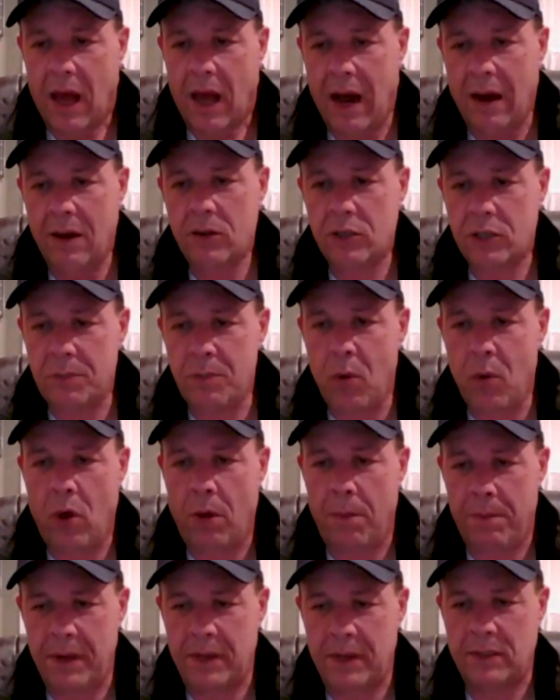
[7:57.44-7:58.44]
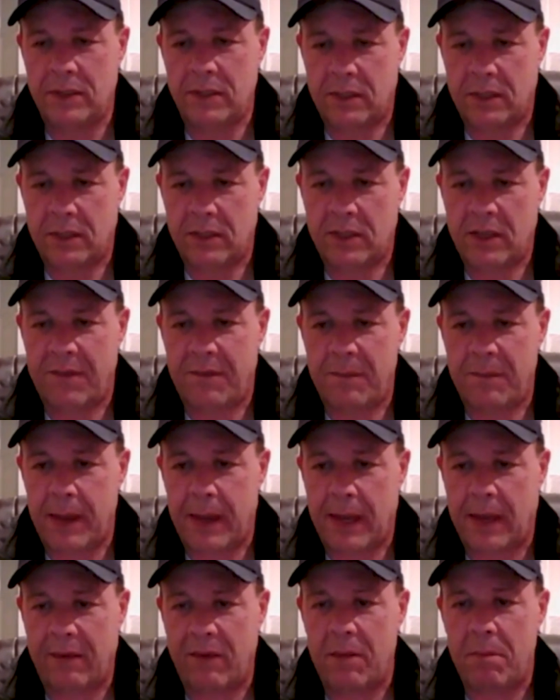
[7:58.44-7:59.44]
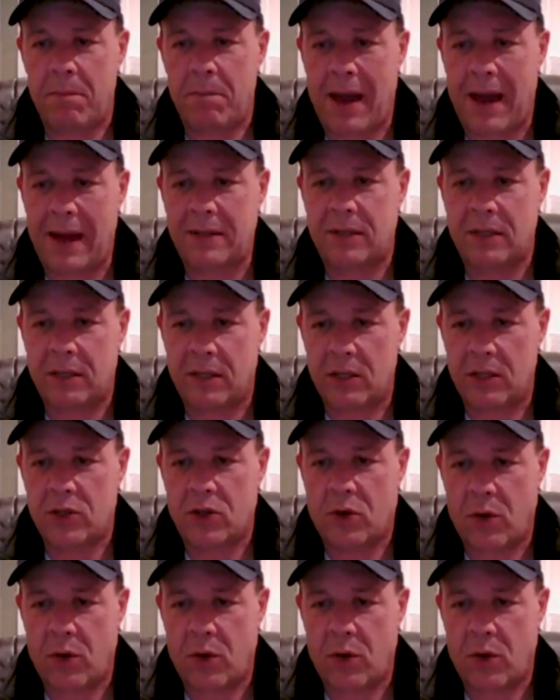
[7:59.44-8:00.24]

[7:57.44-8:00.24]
our small businesses have been given back to this